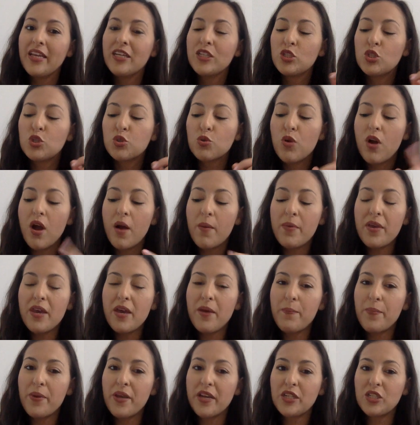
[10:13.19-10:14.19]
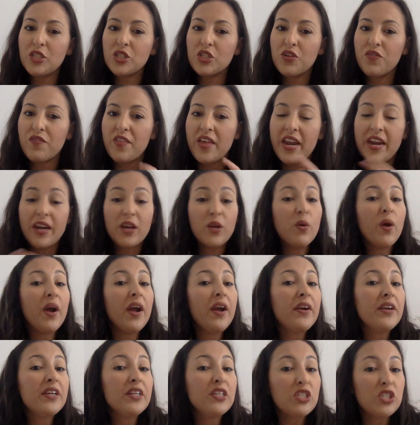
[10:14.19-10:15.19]
Draw me a picture of that. I know I
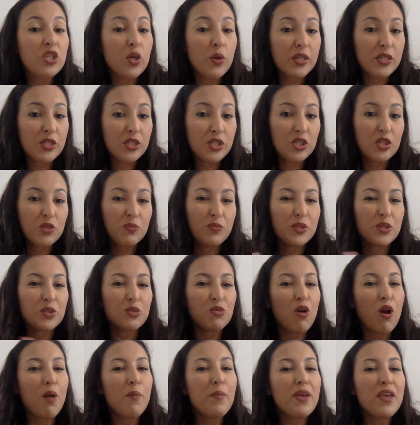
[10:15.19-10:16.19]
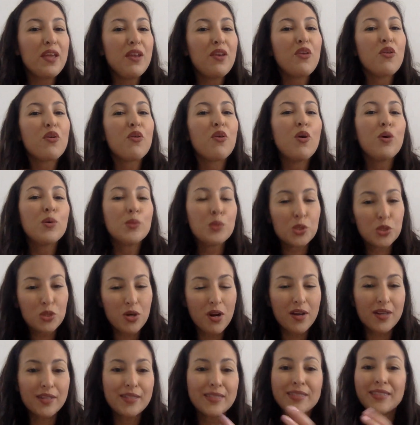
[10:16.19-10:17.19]
already showed it to you, but draw me in your own
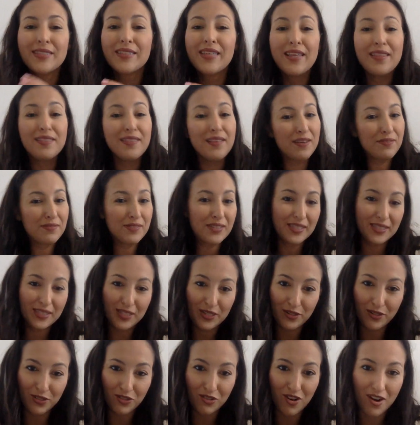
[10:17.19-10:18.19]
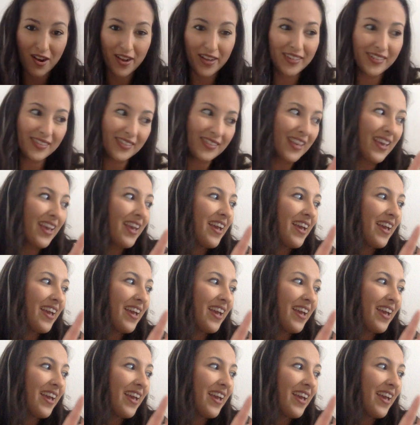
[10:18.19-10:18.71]
drawings, because I love to see your drawings.